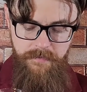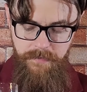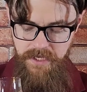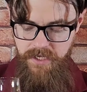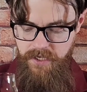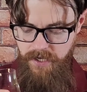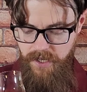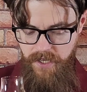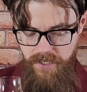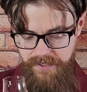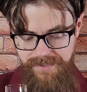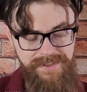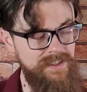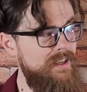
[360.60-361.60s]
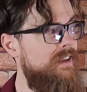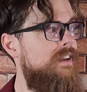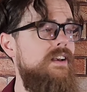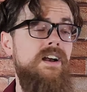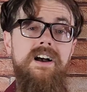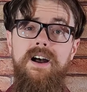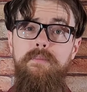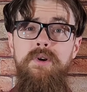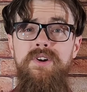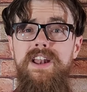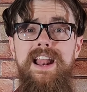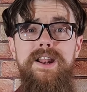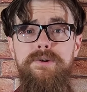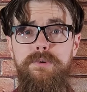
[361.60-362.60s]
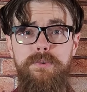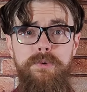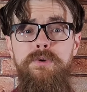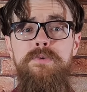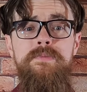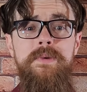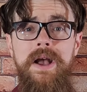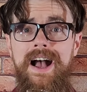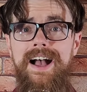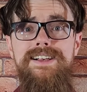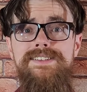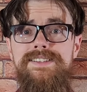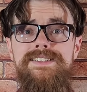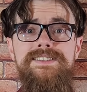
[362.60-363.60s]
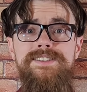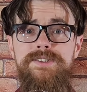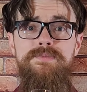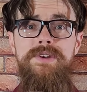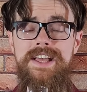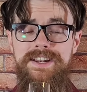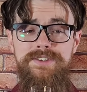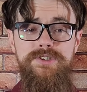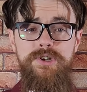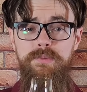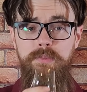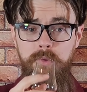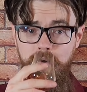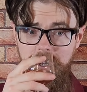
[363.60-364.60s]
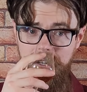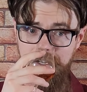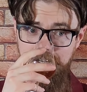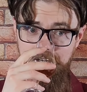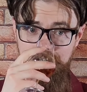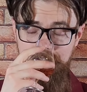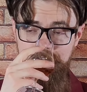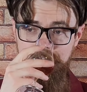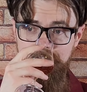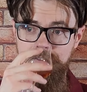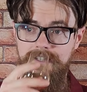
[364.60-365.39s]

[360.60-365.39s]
Because I'm running out of room, guys. At a certain point, I gotta.